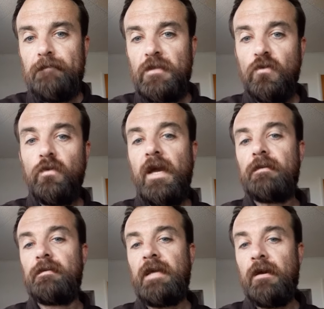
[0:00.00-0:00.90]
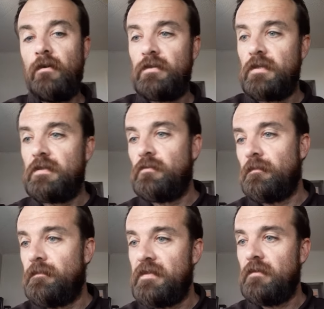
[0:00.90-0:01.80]
direct analogies to a
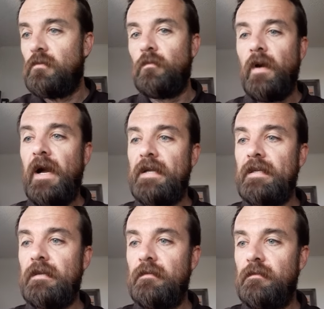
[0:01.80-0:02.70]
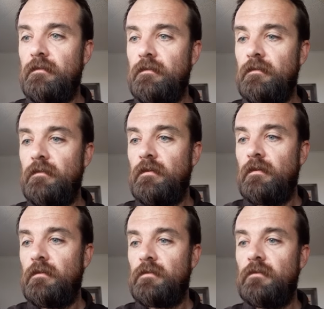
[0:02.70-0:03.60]
physical body
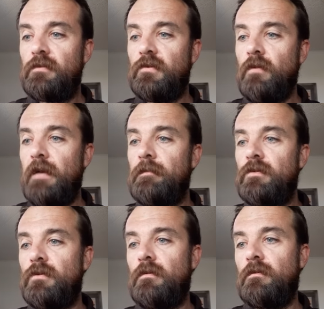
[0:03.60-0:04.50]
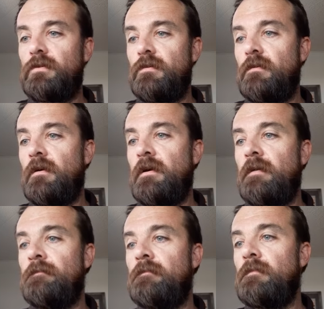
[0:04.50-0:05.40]
to describe the church.
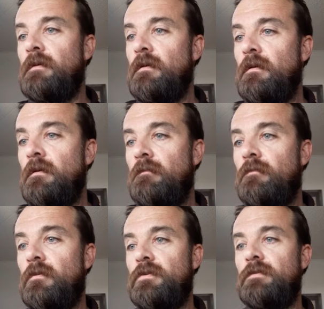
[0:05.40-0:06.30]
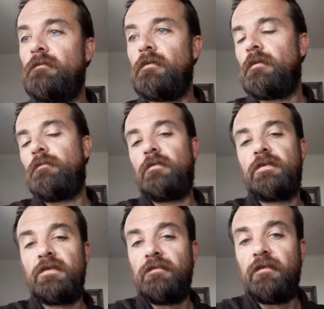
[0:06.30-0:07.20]
Um, version,
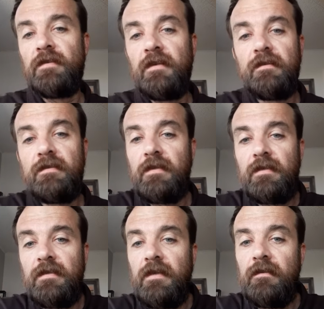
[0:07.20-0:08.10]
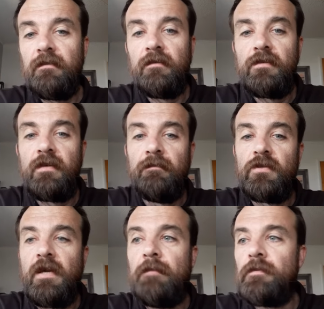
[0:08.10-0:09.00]
verses 15 and 16 in this same
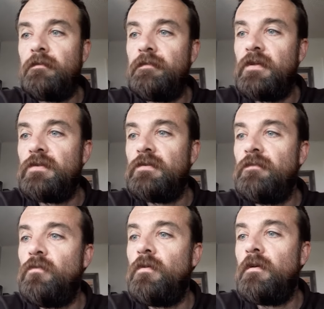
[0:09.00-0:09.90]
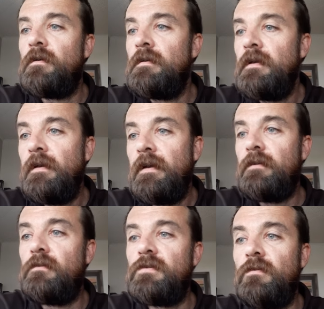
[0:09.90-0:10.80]
chapter, Ephesians 4, and
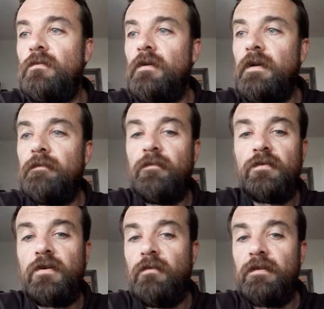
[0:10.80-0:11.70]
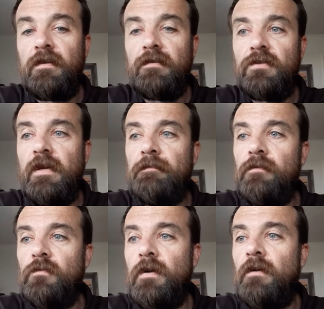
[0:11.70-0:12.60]
also uh, 1 Corinthians chapter
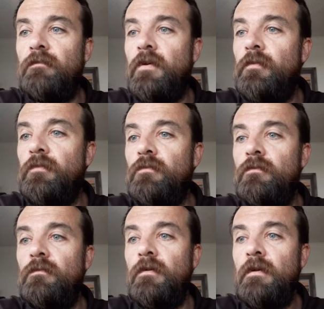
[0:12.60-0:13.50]
12 go through